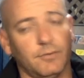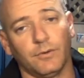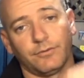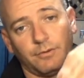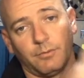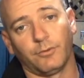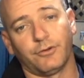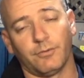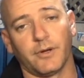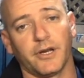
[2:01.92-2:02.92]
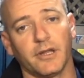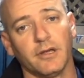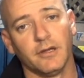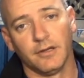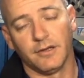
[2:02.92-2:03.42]
I'm also running
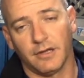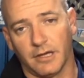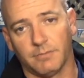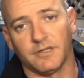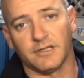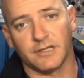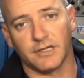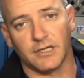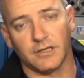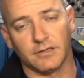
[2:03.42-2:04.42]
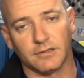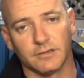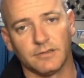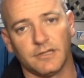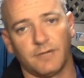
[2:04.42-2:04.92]
MDT
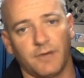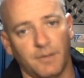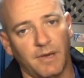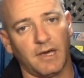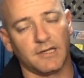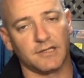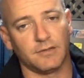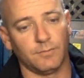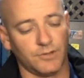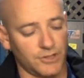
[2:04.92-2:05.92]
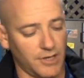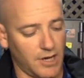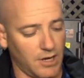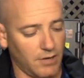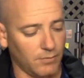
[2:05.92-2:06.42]
10-round mags in it, which
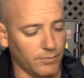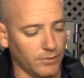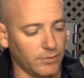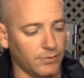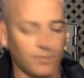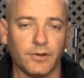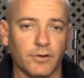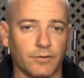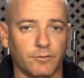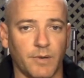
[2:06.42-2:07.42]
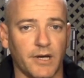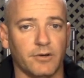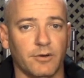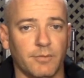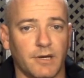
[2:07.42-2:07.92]
are a really good thing. I've got some
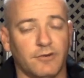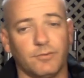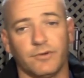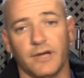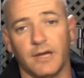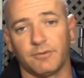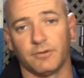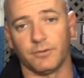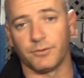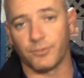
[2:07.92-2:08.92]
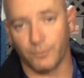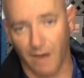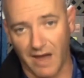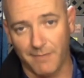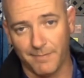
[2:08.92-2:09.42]
AI mags, which are absolute
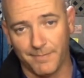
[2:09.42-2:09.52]
crap,